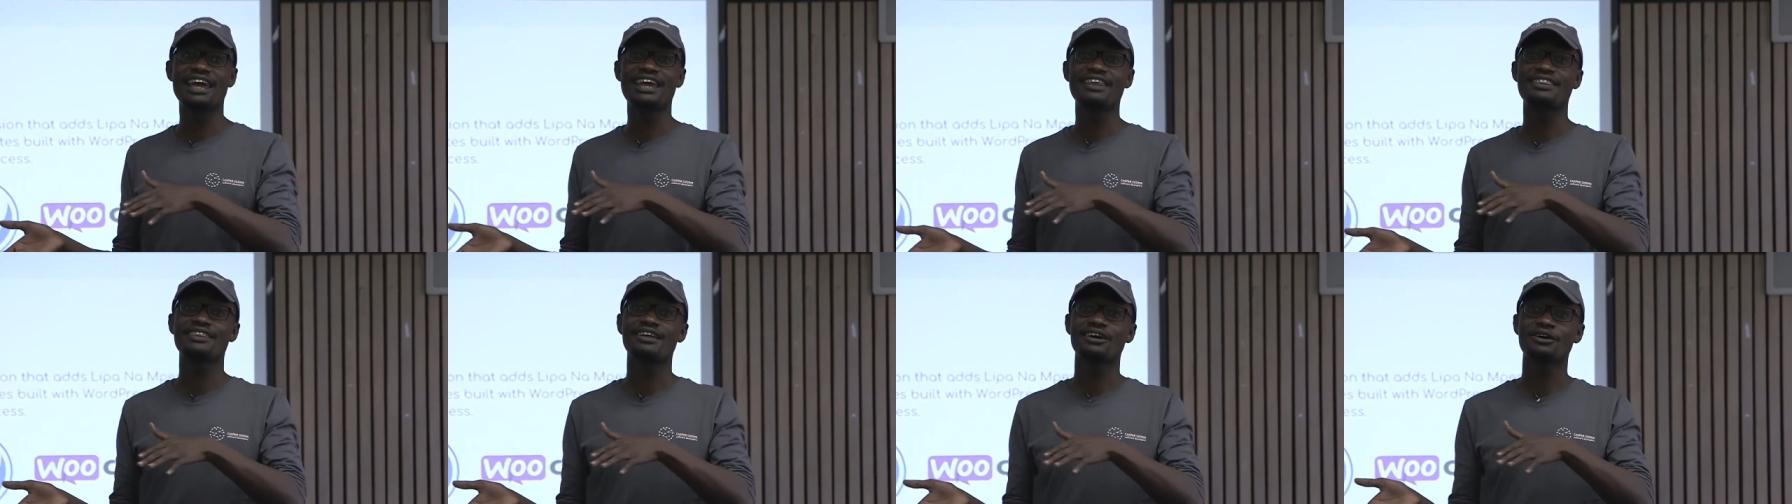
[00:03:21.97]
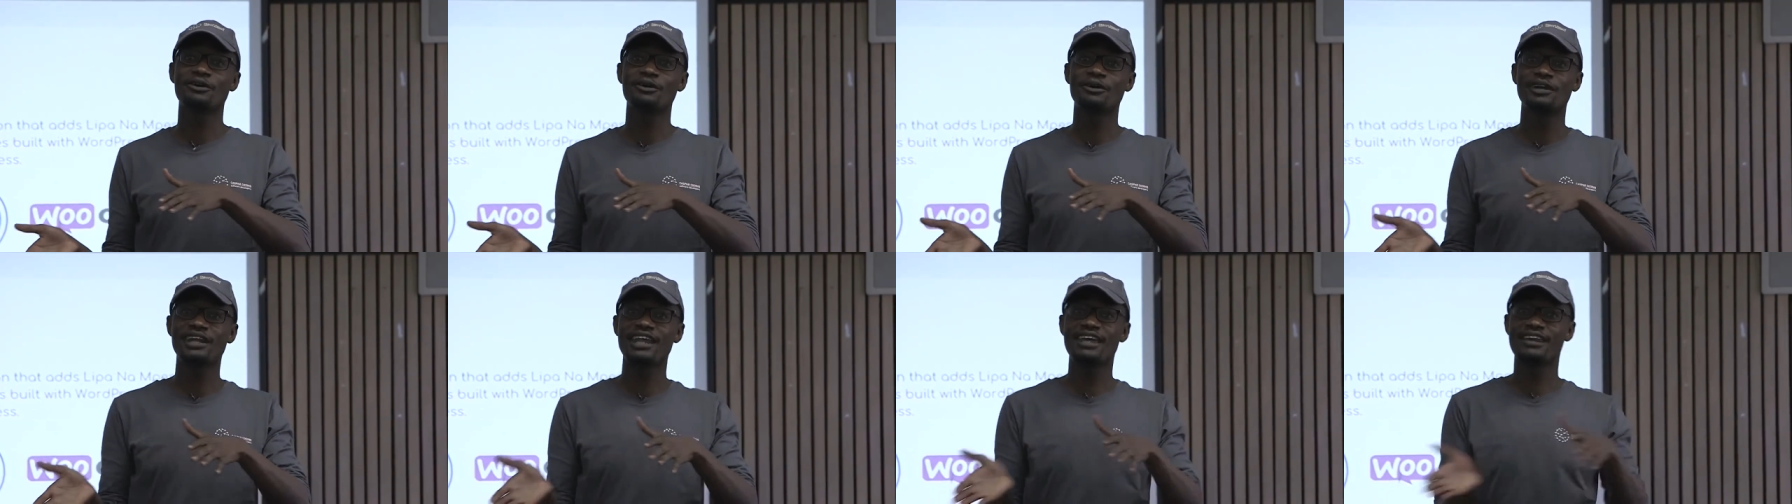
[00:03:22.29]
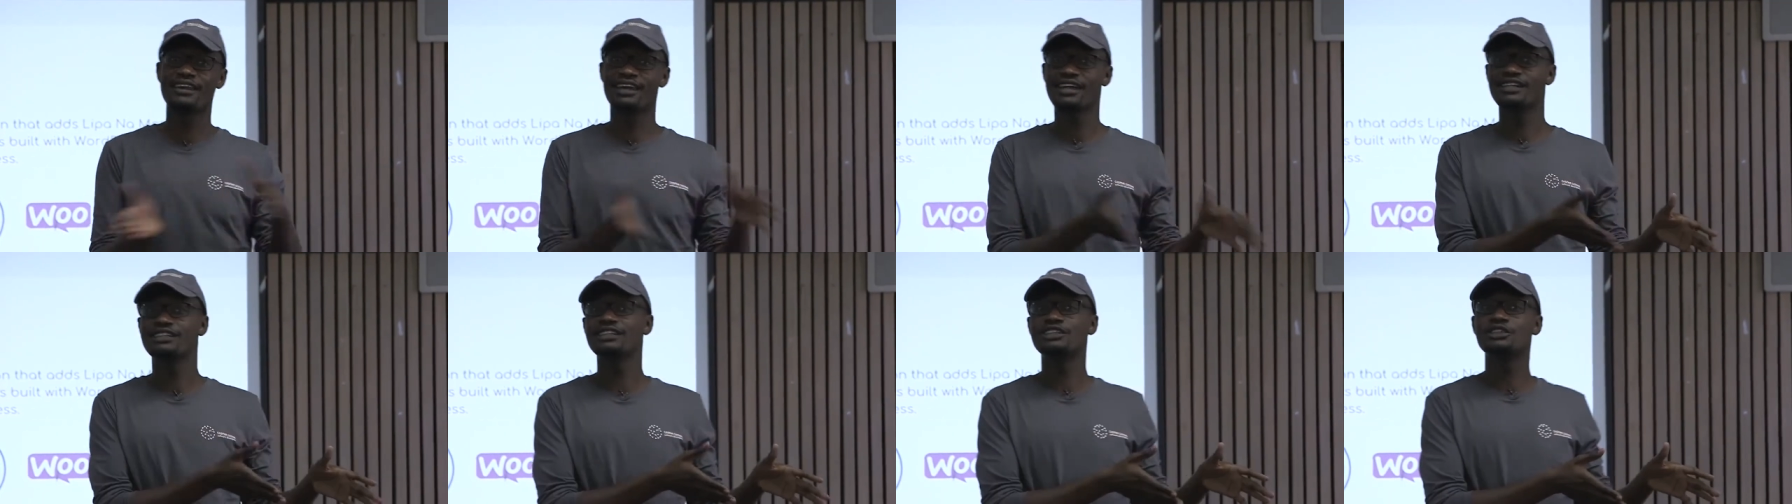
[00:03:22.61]
either go
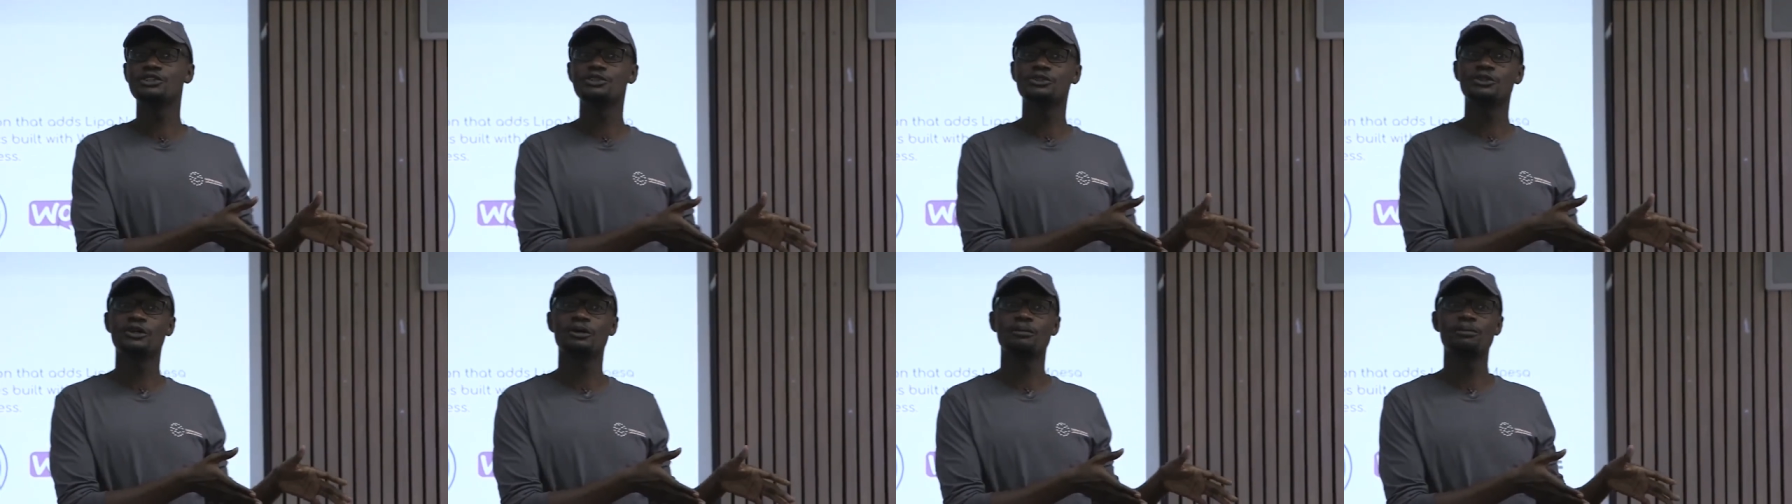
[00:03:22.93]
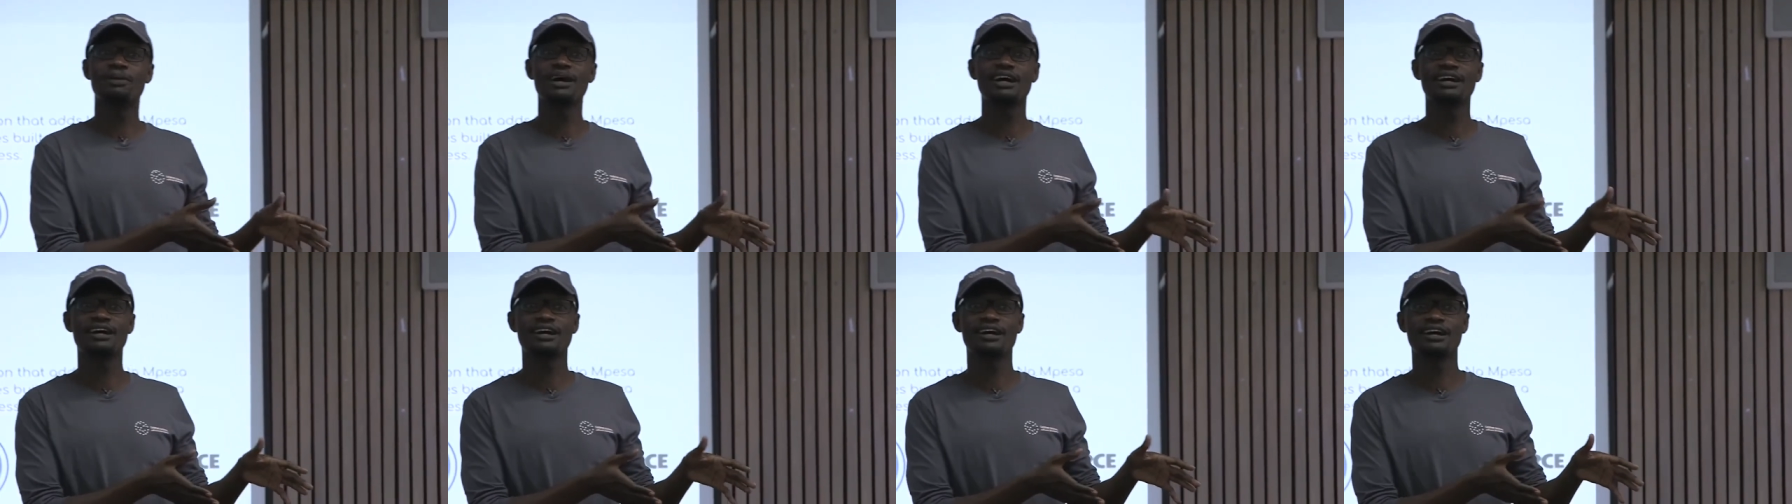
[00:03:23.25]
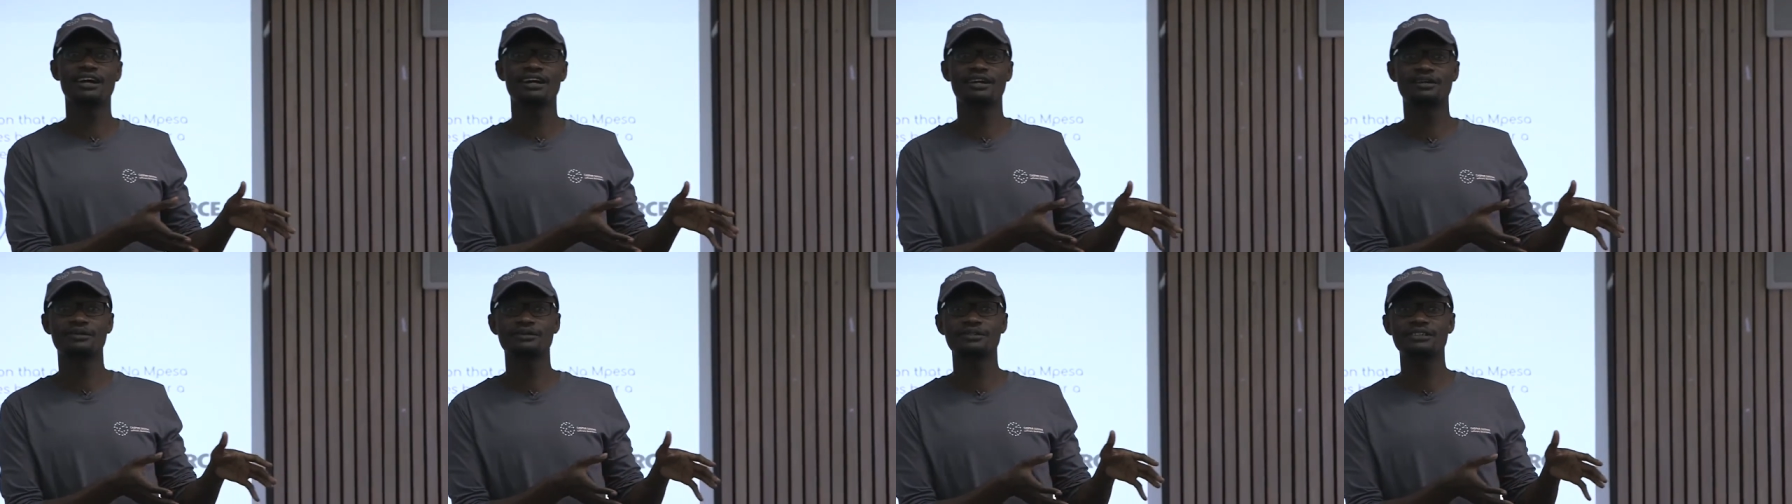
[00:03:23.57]
directly to your bank
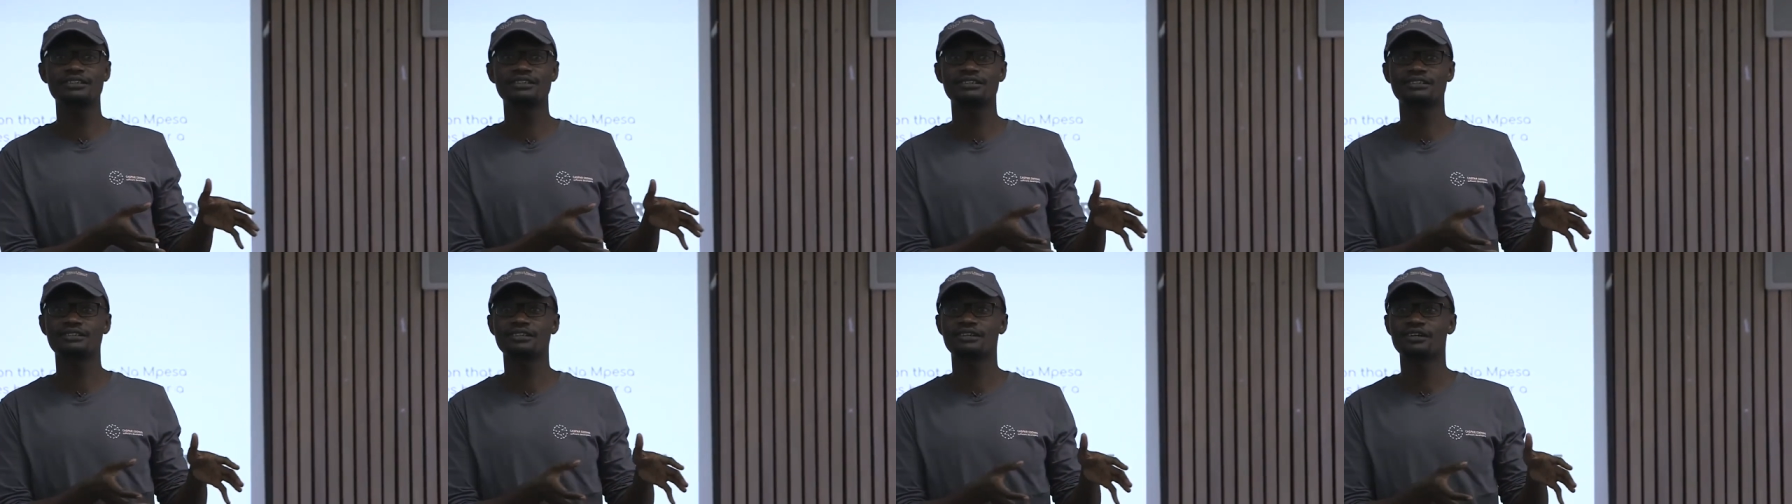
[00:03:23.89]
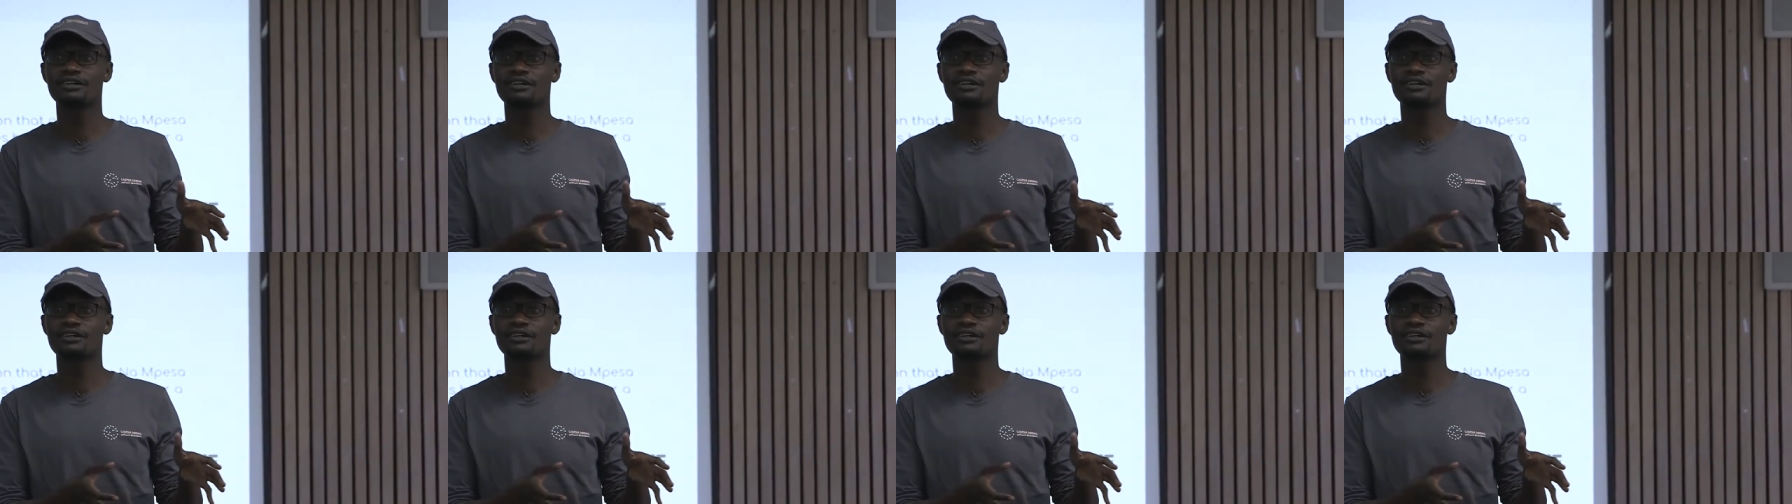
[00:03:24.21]
account